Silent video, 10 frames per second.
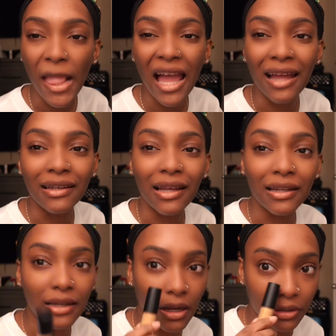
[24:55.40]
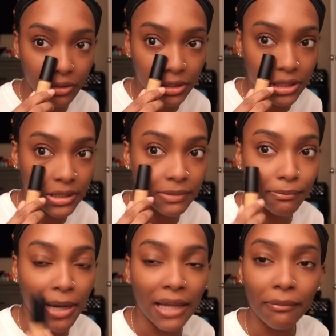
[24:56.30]
and that did a crease
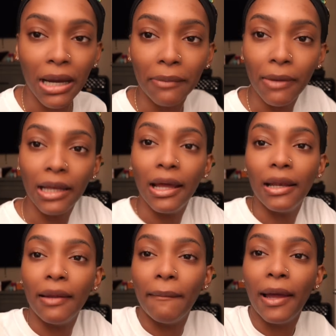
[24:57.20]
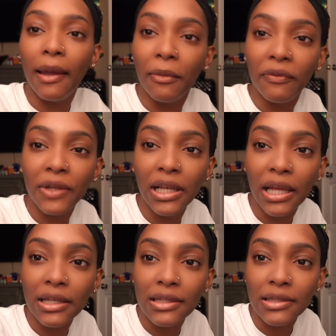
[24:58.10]
bad and I feel
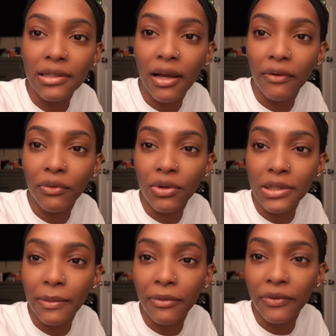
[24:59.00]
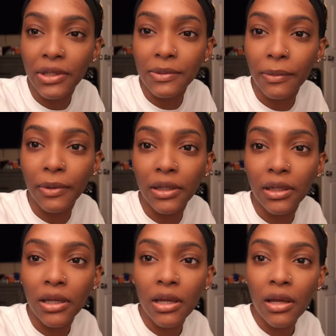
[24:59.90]
like this now focus on my face properly.
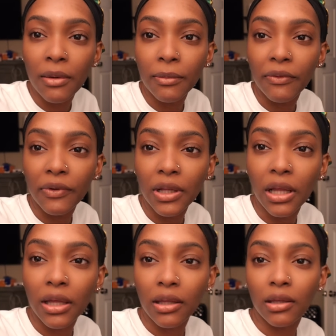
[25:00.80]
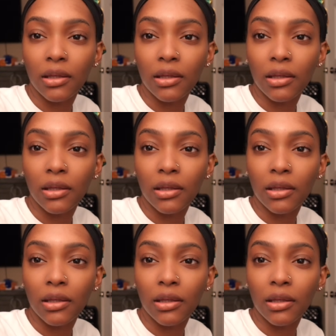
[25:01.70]
I feel like